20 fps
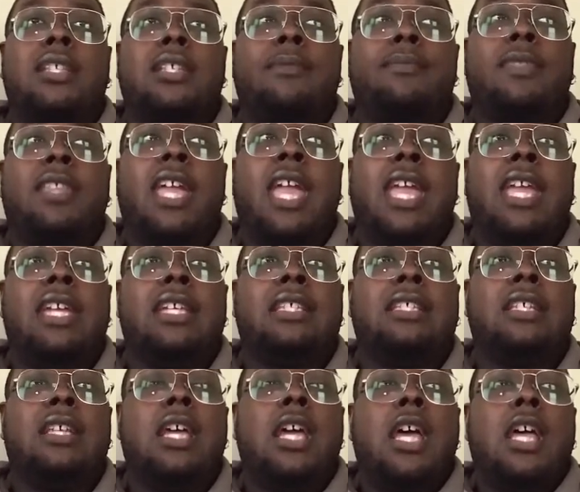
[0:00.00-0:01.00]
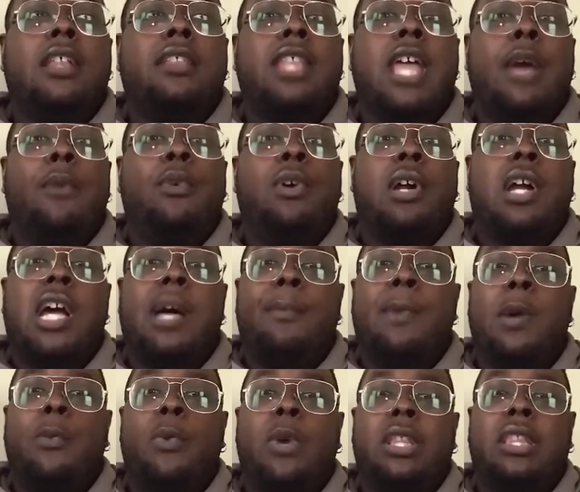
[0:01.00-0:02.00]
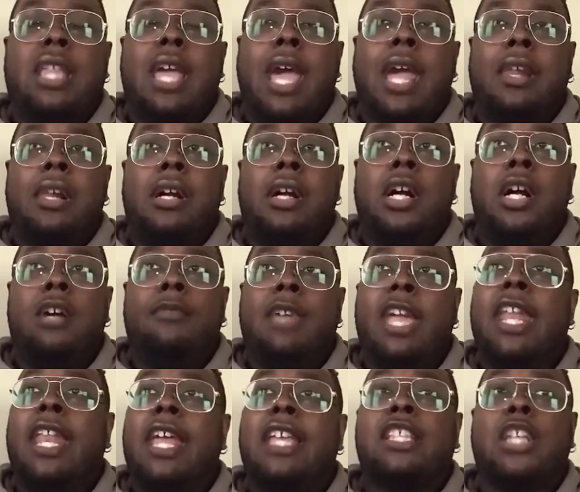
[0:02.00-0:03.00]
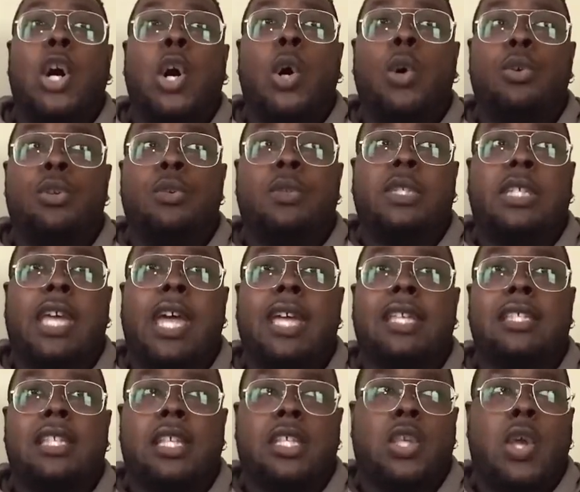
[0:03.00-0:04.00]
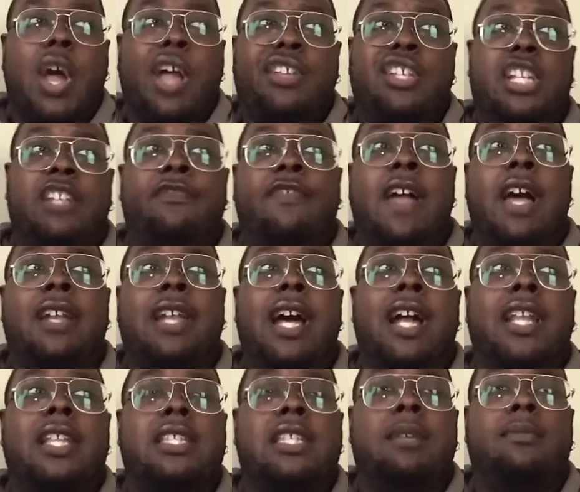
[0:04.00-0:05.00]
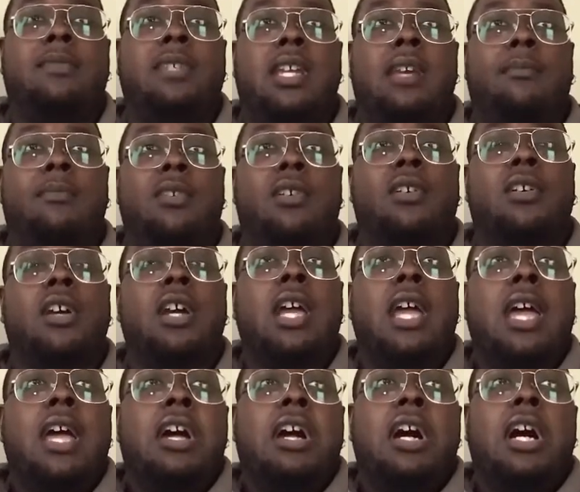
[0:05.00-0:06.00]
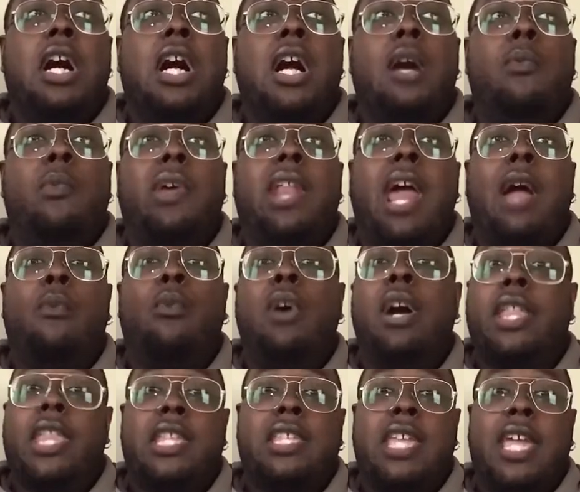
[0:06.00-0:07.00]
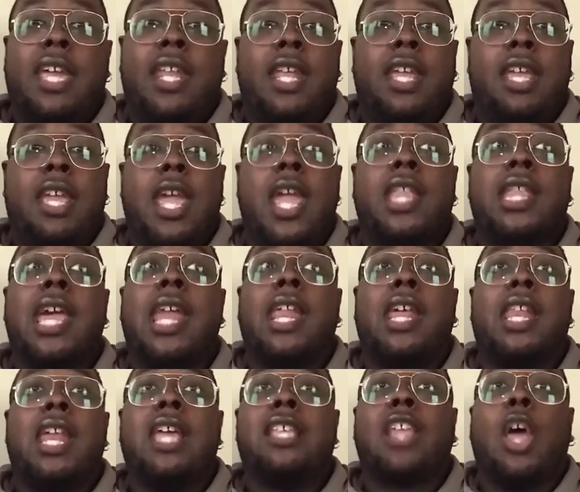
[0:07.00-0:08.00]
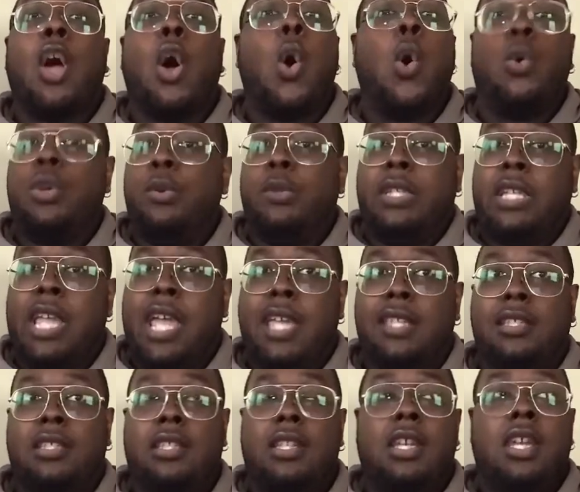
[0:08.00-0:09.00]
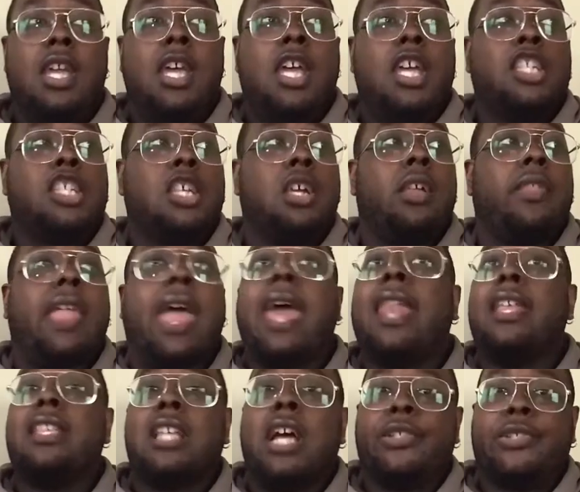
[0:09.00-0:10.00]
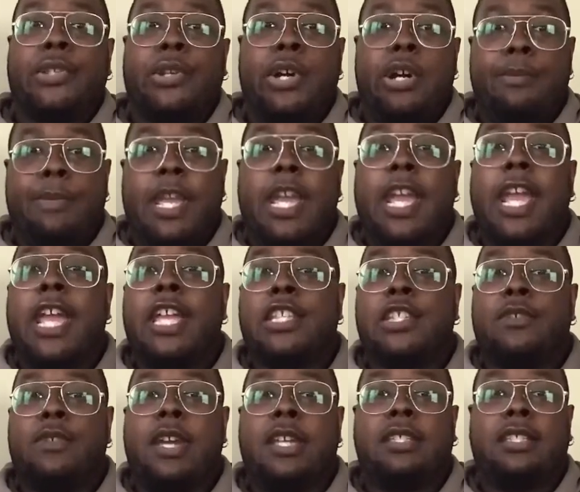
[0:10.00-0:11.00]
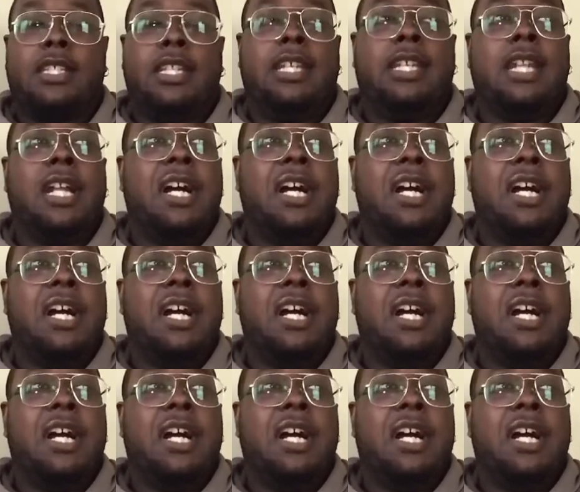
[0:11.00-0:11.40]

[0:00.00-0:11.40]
things that will come up with that. It is a whole new test, so I just found out in September when I wanted to take it again that it is a whole new test. So that is also going to be an interesting